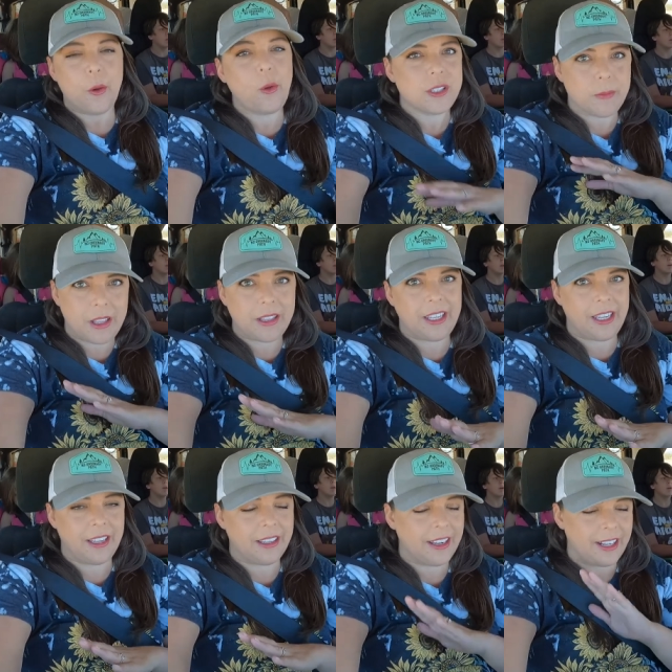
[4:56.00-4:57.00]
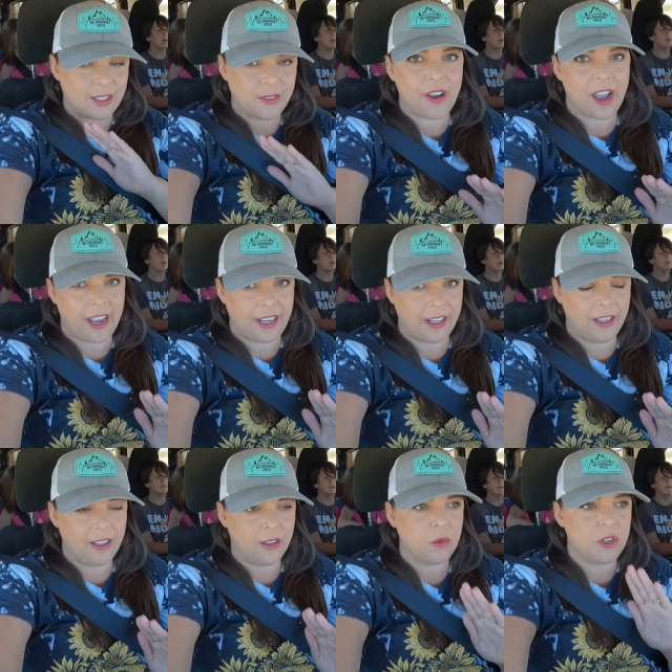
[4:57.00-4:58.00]
ultimately it's
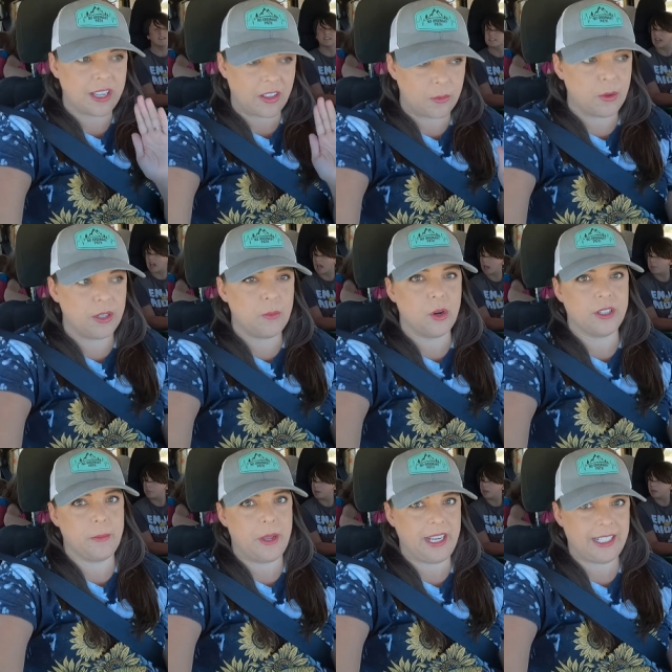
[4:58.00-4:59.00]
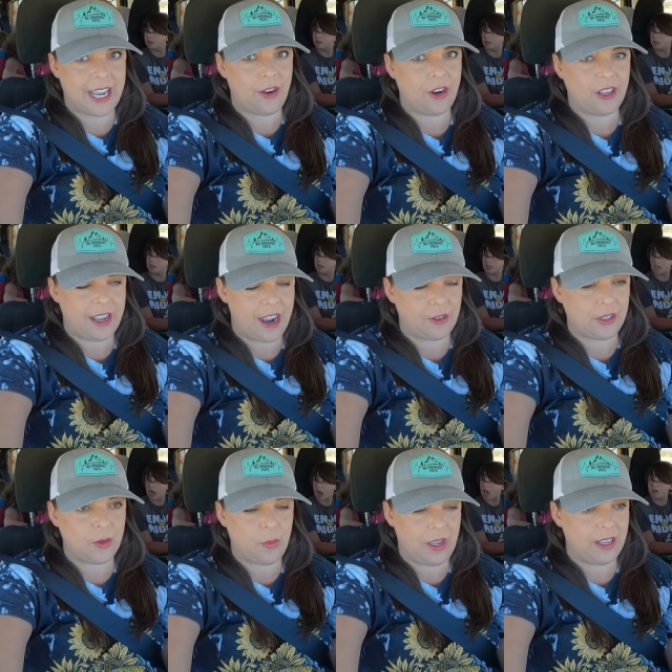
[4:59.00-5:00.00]
fine. We just had to put more money down on the
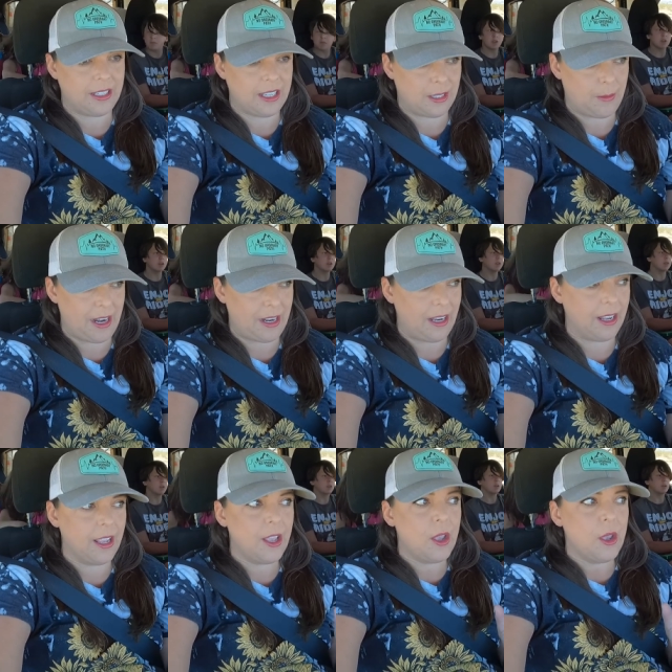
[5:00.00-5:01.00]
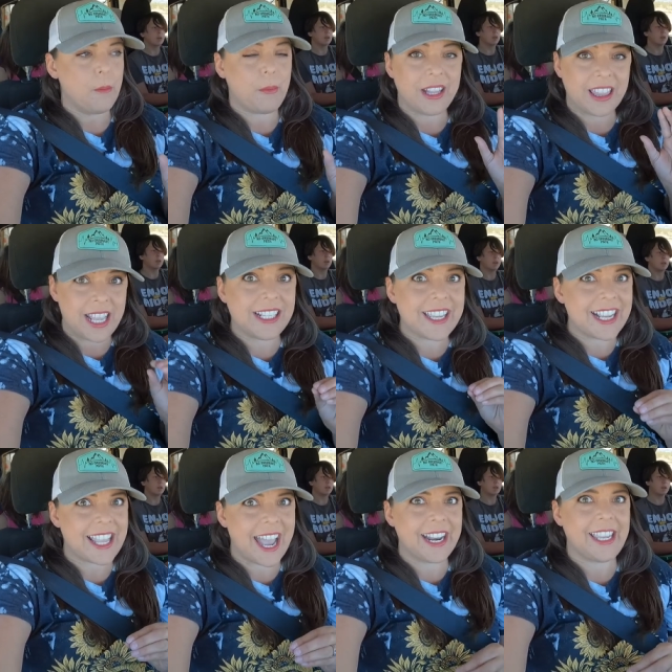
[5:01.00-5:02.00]
house than we anticipated. But things
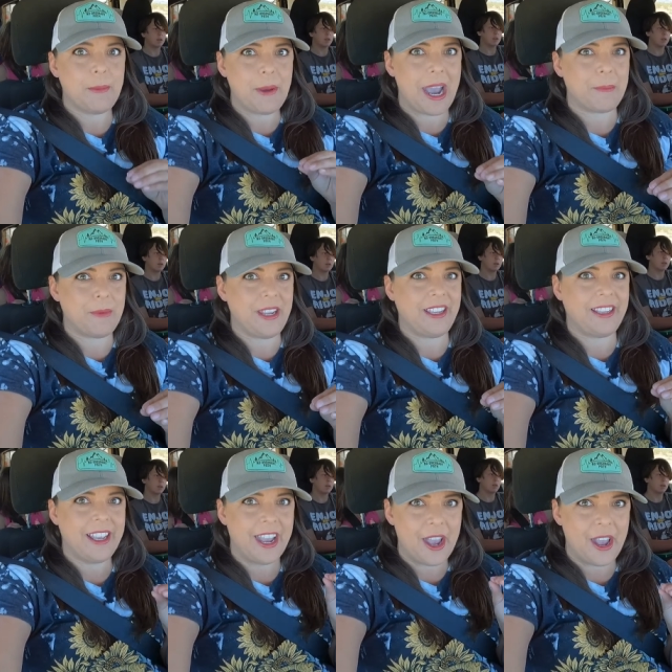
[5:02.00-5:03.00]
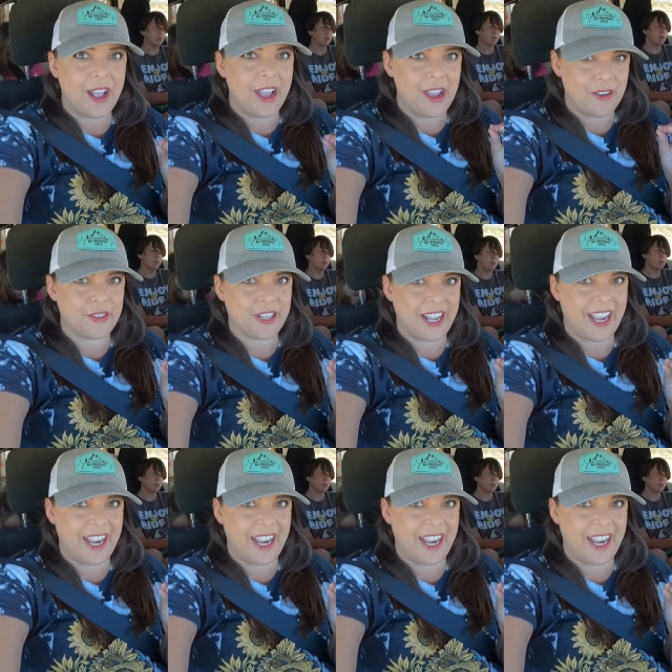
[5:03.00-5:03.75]
like that keep happening every